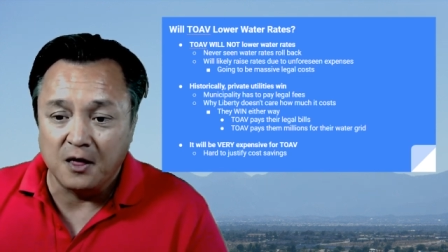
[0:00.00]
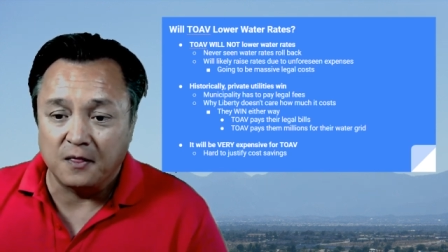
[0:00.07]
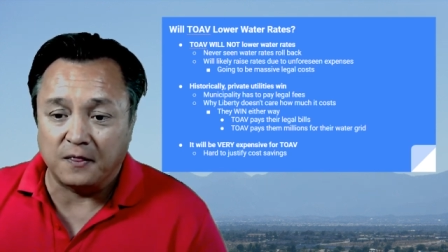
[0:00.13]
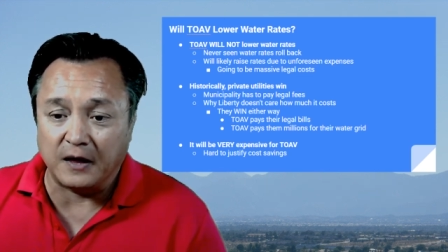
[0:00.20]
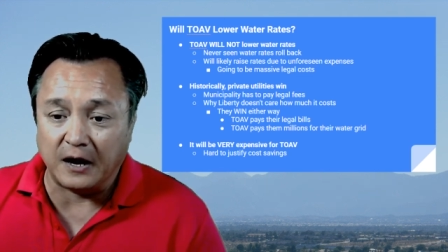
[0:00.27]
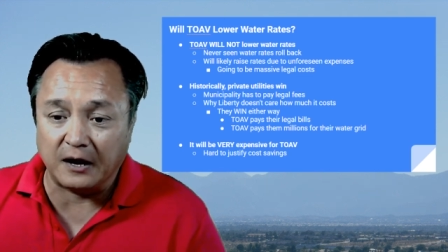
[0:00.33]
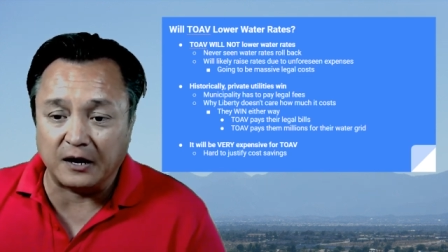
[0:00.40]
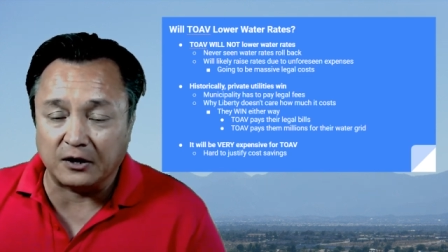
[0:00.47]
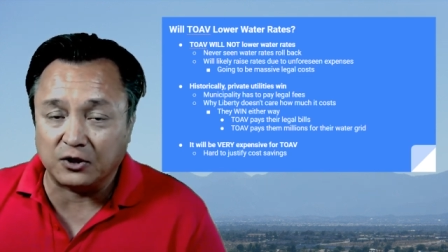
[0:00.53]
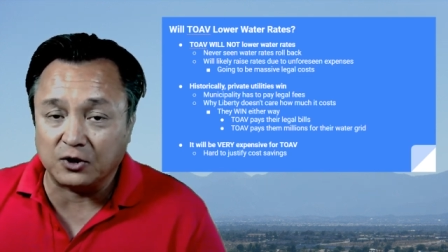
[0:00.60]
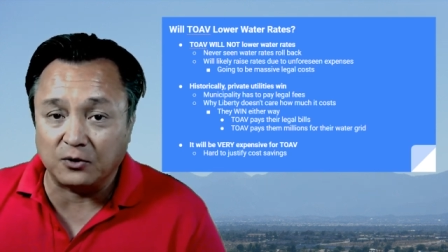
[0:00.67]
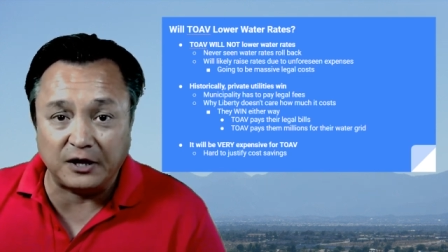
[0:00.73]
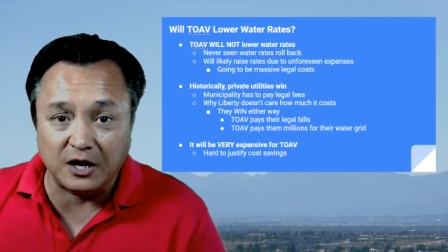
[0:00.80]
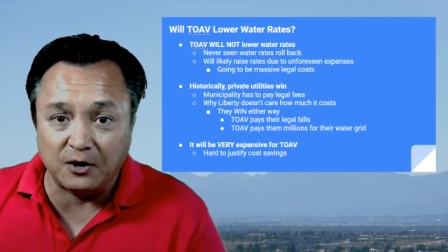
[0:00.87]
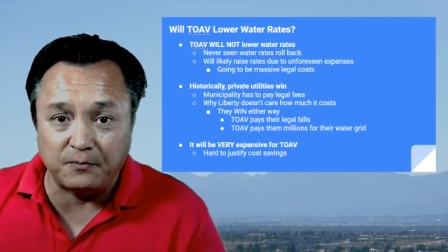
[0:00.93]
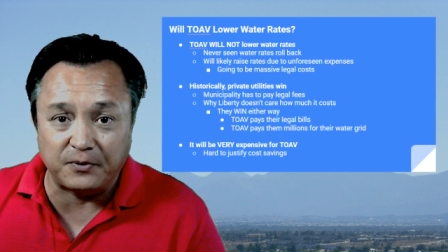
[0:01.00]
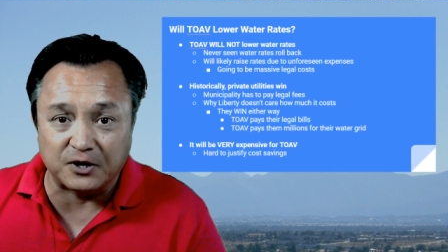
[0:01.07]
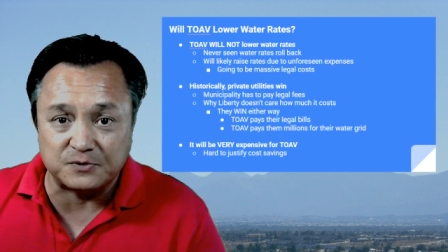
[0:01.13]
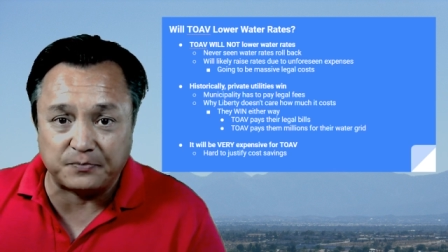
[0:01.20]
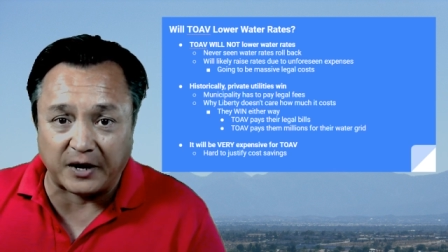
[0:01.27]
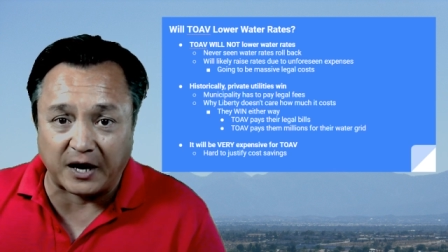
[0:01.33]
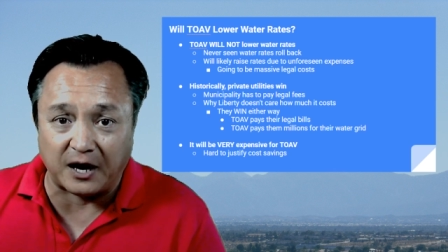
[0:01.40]
they get their legal
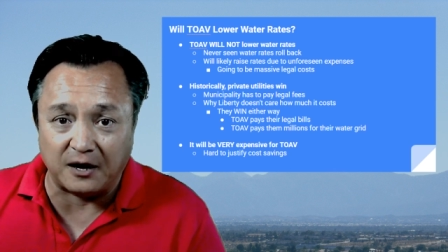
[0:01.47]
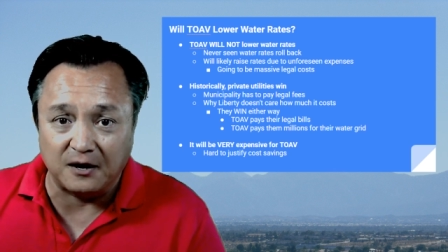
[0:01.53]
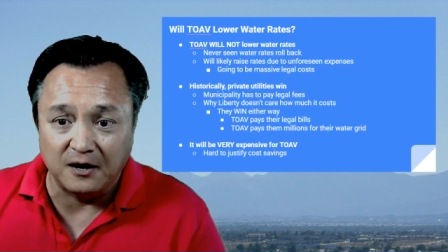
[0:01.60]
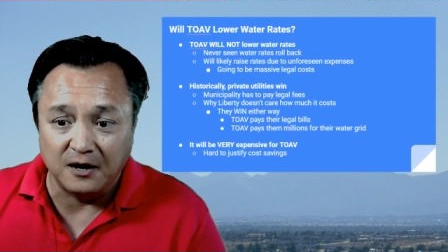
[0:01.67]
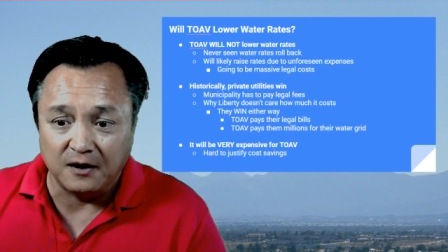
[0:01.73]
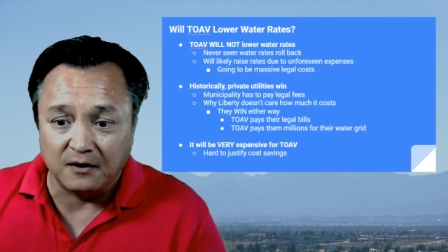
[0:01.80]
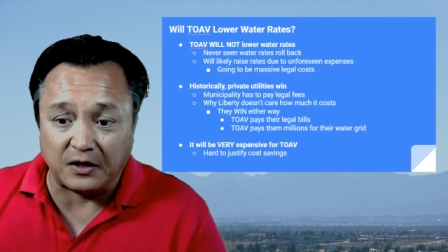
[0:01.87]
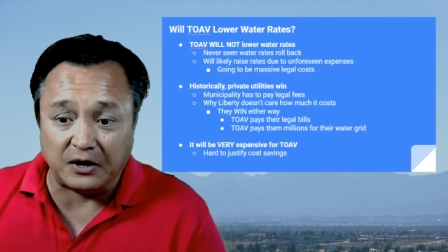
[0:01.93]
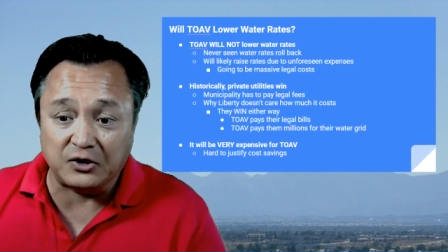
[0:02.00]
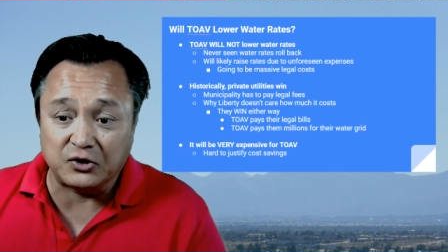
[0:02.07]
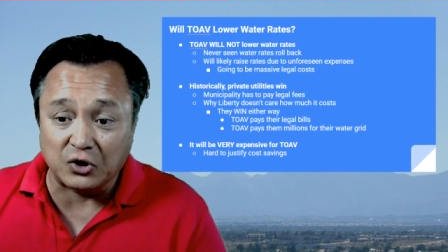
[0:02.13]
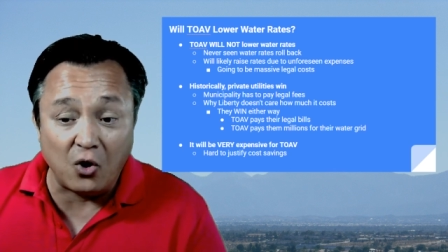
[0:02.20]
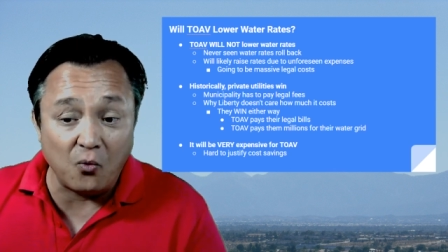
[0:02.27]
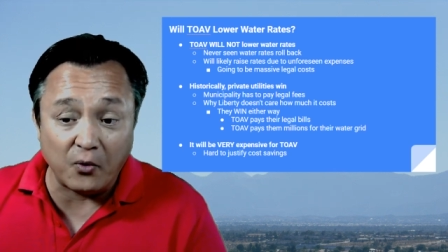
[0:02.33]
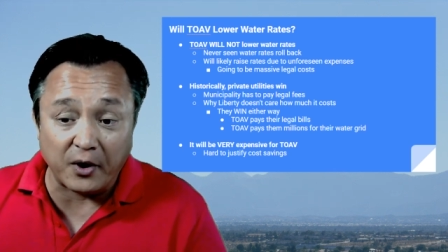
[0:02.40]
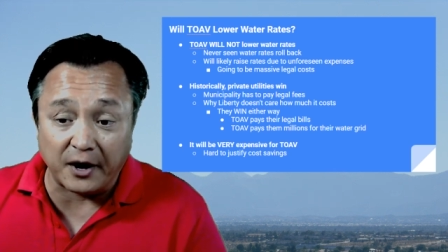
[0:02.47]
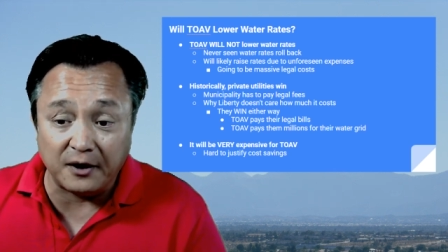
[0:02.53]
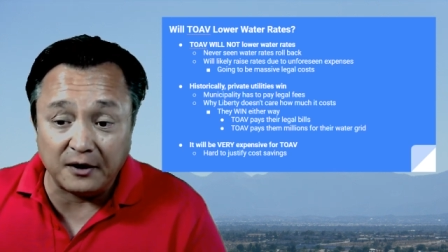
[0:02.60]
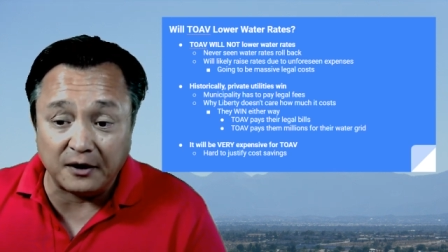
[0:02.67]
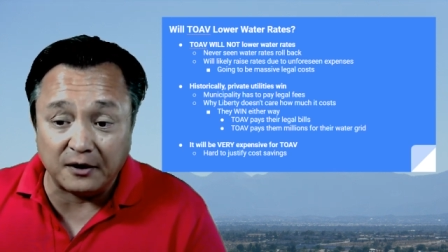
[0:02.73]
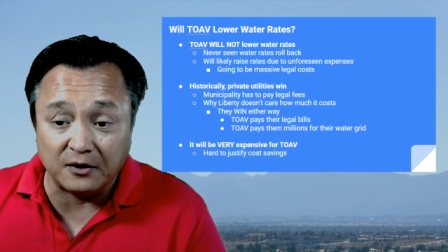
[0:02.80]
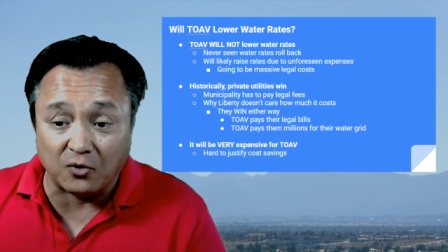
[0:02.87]
bills paid. They don't
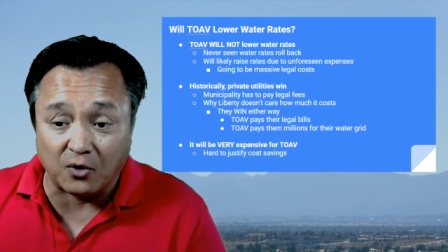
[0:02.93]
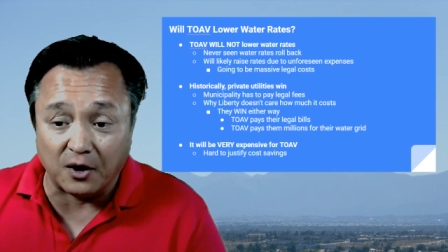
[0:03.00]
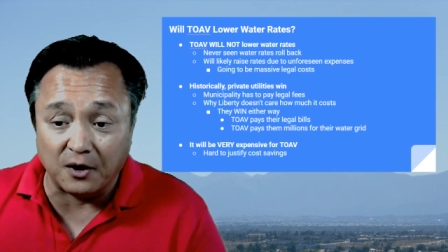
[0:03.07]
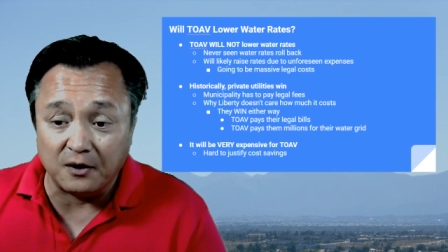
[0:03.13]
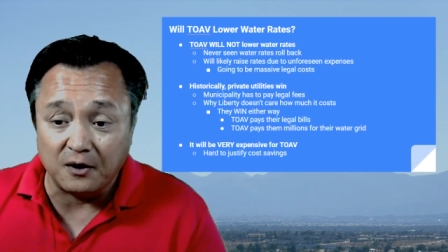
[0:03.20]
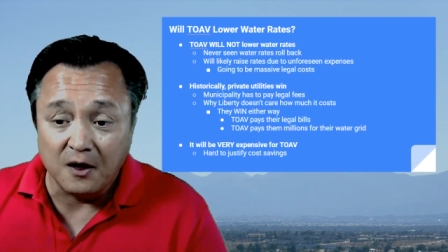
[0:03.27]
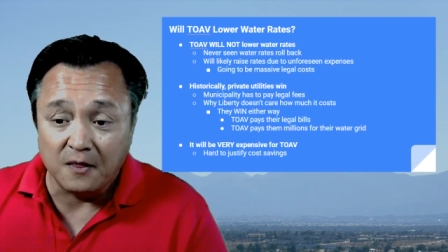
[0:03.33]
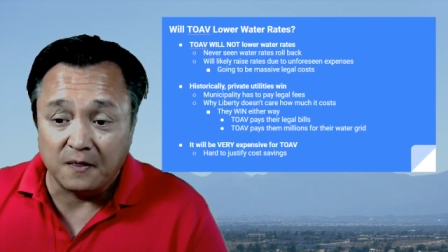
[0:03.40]
win in court,